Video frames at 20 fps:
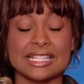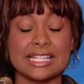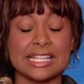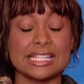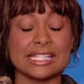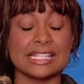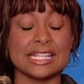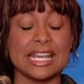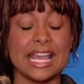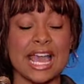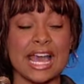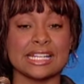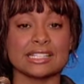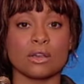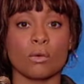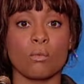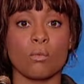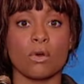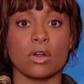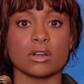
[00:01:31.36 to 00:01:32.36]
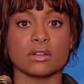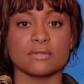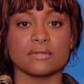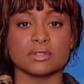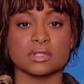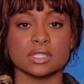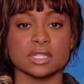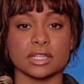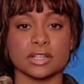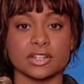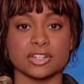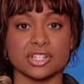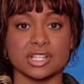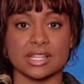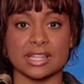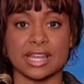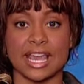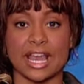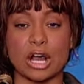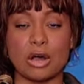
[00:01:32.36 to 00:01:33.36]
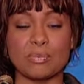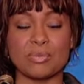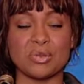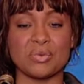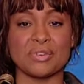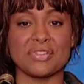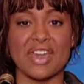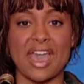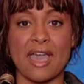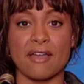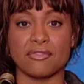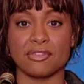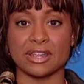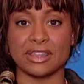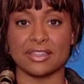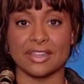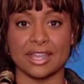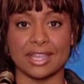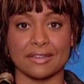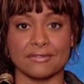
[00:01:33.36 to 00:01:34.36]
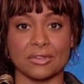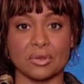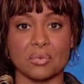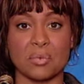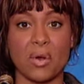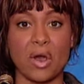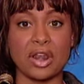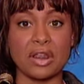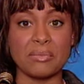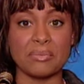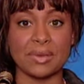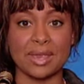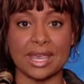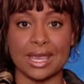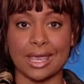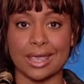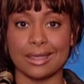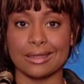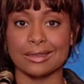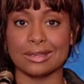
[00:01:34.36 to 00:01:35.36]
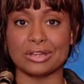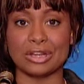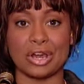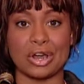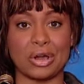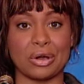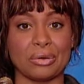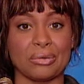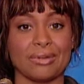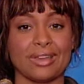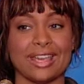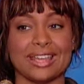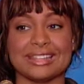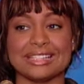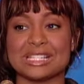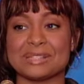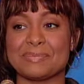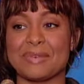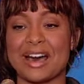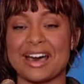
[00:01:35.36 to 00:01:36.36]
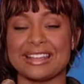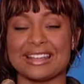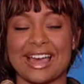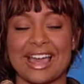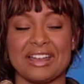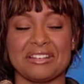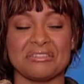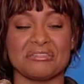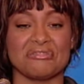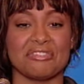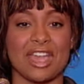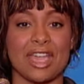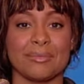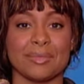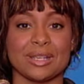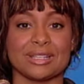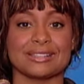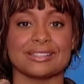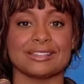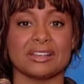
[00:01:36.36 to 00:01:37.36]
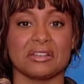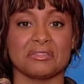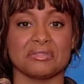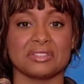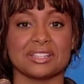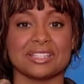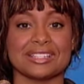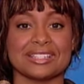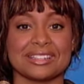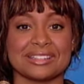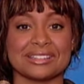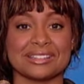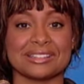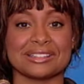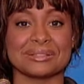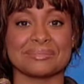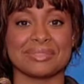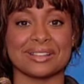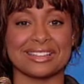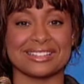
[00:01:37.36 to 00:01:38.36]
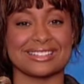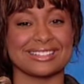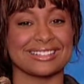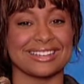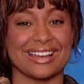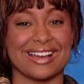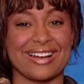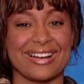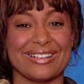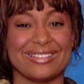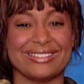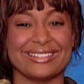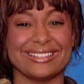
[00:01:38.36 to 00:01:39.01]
Disney has a wonderful synergy. They help you with everything. If you want to be, you know, in the spotlight and famous, definitely Disney's the place to go.